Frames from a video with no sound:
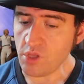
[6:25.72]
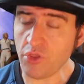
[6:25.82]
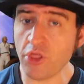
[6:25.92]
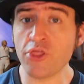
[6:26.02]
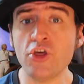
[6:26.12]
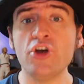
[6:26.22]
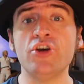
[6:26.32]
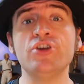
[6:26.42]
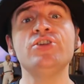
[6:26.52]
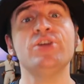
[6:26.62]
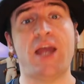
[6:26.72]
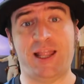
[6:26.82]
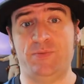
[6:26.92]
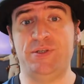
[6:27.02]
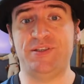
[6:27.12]
The third
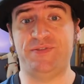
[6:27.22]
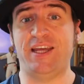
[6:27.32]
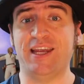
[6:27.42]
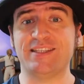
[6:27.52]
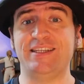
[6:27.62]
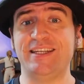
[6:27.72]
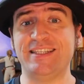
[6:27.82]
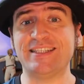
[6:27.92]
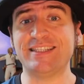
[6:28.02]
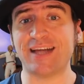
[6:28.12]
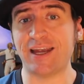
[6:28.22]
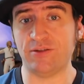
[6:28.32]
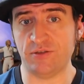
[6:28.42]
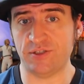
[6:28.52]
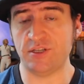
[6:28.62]
element of text is
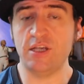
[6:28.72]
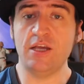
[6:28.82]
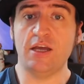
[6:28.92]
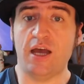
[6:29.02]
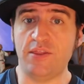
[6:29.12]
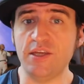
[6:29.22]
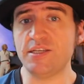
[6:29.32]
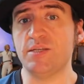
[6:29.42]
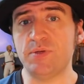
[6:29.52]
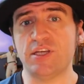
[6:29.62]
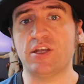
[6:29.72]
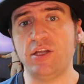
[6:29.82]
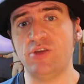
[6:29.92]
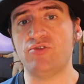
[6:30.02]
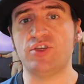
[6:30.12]
styles. And this is
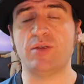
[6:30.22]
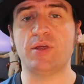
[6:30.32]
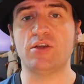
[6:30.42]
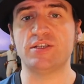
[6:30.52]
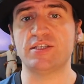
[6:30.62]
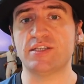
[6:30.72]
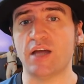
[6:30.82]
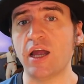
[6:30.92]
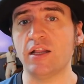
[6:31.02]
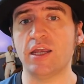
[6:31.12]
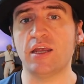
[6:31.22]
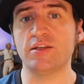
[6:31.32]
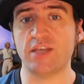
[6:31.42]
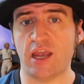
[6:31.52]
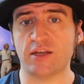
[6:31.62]
particularly interesting because
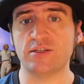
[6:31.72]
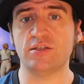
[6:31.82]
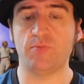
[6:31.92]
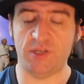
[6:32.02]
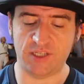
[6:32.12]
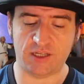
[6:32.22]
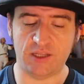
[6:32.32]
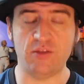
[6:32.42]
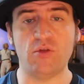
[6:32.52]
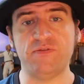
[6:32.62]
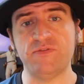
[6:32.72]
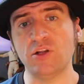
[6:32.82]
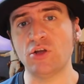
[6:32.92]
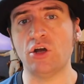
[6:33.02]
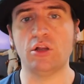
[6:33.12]
styling text, basically the
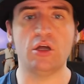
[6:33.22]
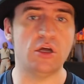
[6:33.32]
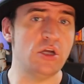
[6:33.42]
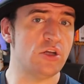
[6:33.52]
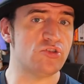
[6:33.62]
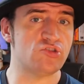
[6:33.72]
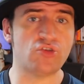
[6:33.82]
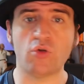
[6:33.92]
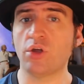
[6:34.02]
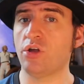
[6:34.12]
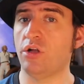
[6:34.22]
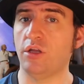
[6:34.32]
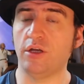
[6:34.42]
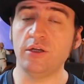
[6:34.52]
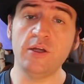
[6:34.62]
fill color, stroke
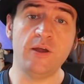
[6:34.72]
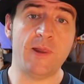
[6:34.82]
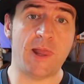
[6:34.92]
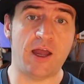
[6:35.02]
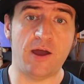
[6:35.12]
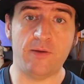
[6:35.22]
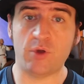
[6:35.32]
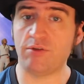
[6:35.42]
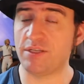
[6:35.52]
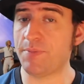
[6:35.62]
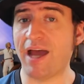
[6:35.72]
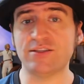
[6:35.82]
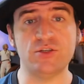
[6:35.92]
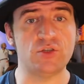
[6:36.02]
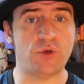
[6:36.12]
color, whether it's
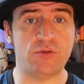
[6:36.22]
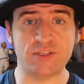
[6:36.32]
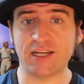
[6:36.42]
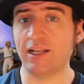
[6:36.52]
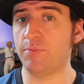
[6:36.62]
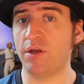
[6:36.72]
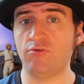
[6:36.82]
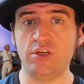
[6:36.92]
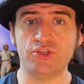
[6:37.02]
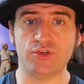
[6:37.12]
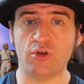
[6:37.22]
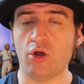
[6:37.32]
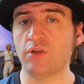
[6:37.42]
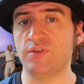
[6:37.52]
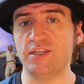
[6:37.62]
patterned, whether it's a clipping region,
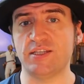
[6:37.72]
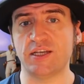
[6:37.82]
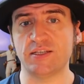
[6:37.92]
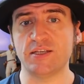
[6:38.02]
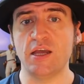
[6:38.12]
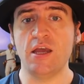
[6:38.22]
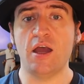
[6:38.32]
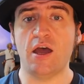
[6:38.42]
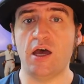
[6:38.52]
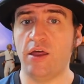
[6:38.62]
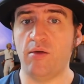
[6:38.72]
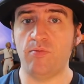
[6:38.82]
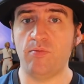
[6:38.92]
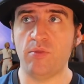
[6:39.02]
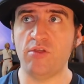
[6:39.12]
all of these things,
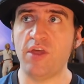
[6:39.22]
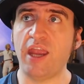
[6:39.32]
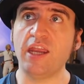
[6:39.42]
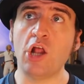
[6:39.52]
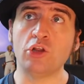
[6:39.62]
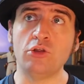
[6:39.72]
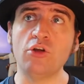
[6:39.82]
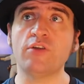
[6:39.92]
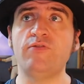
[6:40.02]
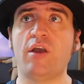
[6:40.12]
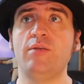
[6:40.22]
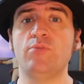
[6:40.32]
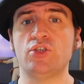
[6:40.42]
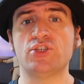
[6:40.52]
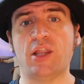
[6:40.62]
they look very
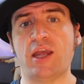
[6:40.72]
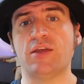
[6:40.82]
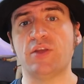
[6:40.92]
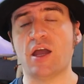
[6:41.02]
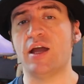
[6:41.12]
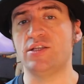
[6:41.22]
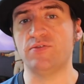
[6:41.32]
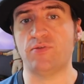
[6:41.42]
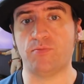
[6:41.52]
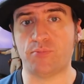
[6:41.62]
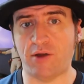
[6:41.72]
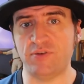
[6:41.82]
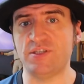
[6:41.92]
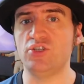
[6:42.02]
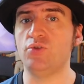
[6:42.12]
much like the kinds of
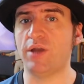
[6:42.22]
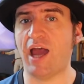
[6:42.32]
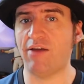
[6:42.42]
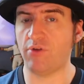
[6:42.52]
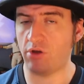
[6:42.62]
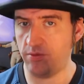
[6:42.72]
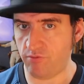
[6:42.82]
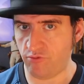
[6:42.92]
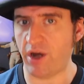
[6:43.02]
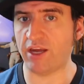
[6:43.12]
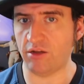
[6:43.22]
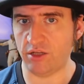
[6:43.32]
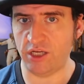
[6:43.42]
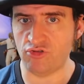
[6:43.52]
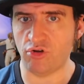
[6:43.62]
preferences you would have on a
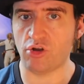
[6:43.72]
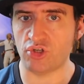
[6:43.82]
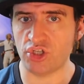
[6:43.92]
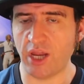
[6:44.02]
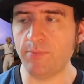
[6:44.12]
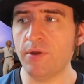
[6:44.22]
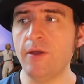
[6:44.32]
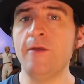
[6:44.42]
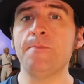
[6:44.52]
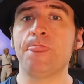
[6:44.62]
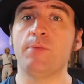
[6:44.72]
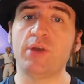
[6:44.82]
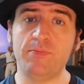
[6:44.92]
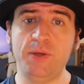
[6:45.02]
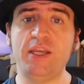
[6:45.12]
regularly drawn shape.
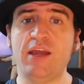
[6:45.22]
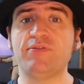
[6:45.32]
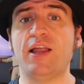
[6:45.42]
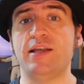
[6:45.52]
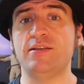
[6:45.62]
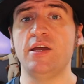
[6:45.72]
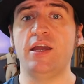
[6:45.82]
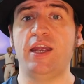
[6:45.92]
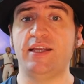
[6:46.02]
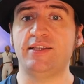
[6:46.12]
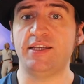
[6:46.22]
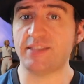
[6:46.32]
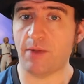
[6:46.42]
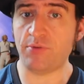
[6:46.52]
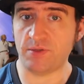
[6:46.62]
But in PDF land, it's a
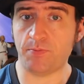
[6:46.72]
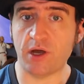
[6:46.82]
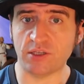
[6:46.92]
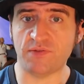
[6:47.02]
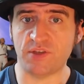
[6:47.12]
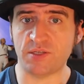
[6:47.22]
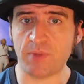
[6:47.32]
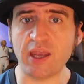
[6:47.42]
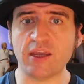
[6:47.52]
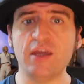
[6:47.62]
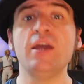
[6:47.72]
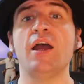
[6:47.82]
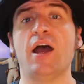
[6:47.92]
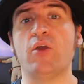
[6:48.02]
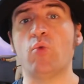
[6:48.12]
separate part of the spec.
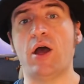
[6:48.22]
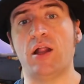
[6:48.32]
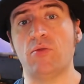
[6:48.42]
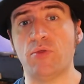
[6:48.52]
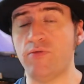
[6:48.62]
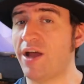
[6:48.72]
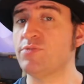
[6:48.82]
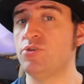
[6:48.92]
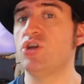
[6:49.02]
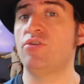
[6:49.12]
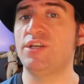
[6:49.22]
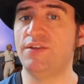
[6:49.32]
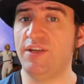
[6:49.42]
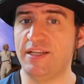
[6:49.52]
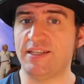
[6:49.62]
And while the vast majority
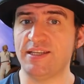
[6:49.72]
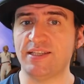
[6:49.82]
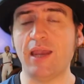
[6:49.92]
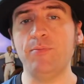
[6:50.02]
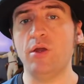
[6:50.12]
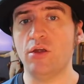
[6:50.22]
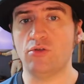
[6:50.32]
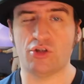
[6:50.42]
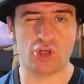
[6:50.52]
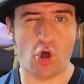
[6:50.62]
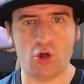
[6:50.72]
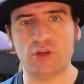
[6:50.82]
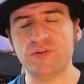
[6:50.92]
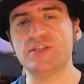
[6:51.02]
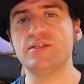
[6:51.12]
of it is the same, not
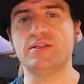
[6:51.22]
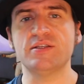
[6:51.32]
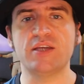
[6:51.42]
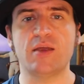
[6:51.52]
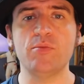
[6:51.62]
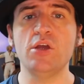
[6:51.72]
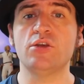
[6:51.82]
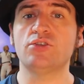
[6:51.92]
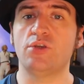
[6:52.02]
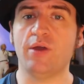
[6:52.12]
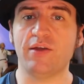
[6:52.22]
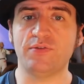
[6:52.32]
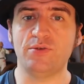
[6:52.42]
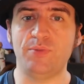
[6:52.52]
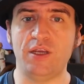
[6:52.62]
all of it is the same. So you
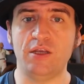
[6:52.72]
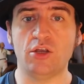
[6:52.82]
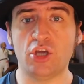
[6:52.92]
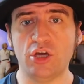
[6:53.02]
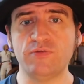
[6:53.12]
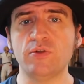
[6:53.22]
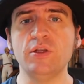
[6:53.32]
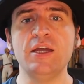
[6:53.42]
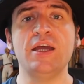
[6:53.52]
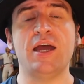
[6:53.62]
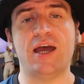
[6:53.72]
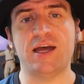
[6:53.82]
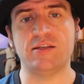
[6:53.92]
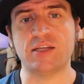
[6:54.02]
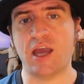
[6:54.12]
have to be careful.
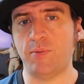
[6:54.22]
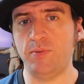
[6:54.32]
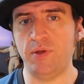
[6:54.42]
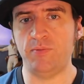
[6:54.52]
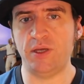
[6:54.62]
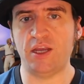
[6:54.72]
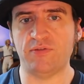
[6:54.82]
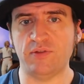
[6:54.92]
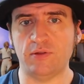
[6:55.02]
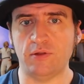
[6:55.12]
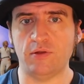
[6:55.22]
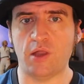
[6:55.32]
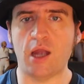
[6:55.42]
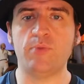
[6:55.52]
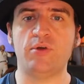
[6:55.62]
And CAPI PDF
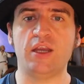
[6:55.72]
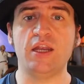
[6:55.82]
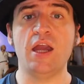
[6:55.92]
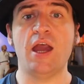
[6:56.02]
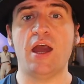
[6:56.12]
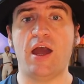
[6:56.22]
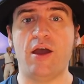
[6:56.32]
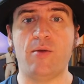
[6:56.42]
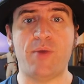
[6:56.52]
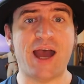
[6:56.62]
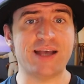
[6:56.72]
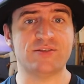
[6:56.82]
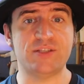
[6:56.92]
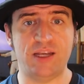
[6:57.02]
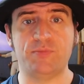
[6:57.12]
library
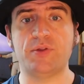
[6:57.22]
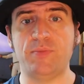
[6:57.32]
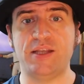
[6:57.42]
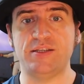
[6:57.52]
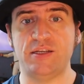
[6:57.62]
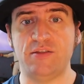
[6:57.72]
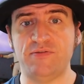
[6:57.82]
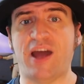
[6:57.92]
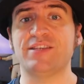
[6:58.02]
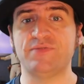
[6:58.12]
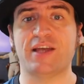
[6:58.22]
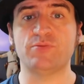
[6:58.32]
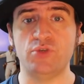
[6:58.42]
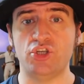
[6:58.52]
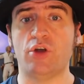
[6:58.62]
hasn't implemented the
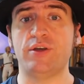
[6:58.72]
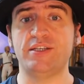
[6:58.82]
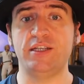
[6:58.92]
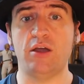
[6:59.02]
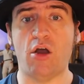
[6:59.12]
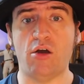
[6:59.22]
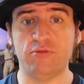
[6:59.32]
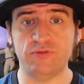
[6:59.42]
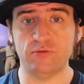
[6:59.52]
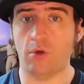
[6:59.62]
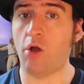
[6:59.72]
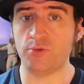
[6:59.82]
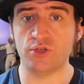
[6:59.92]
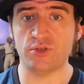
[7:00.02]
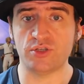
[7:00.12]
vast majority of
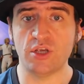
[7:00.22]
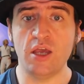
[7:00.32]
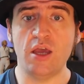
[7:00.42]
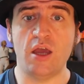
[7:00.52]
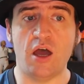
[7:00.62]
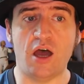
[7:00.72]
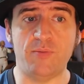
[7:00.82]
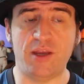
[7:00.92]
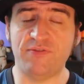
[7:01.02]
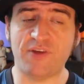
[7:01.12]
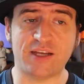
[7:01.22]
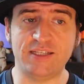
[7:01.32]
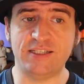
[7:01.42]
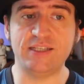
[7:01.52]
options. In fact, it